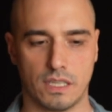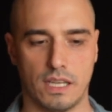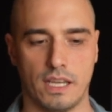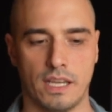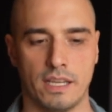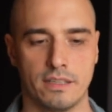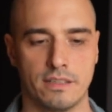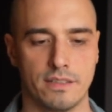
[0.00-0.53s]

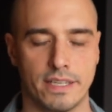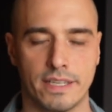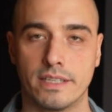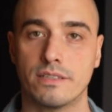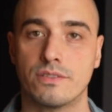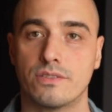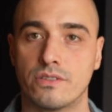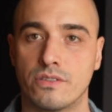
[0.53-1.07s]
It
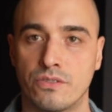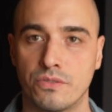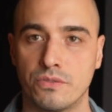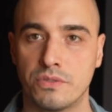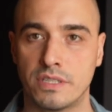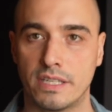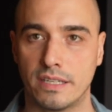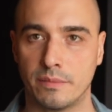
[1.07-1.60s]
is 2
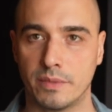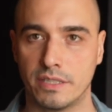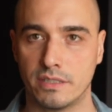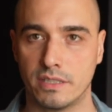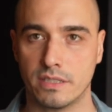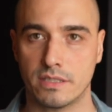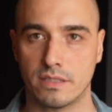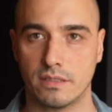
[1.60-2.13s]

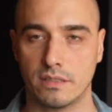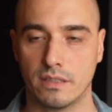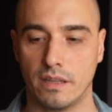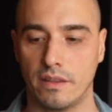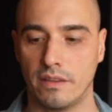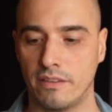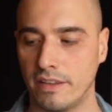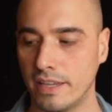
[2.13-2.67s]
centimeters
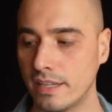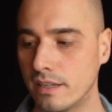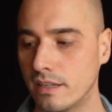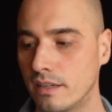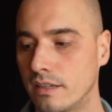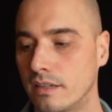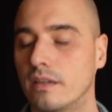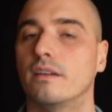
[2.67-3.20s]
thick.
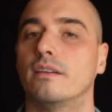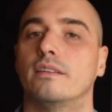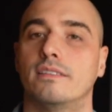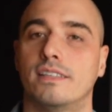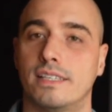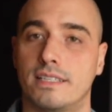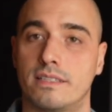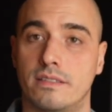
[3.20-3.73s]

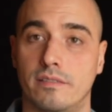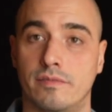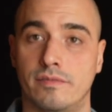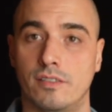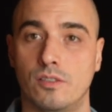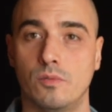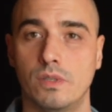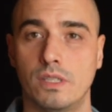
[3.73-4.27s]
That is the
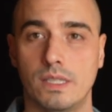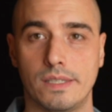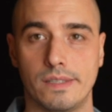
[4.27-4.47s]
foam.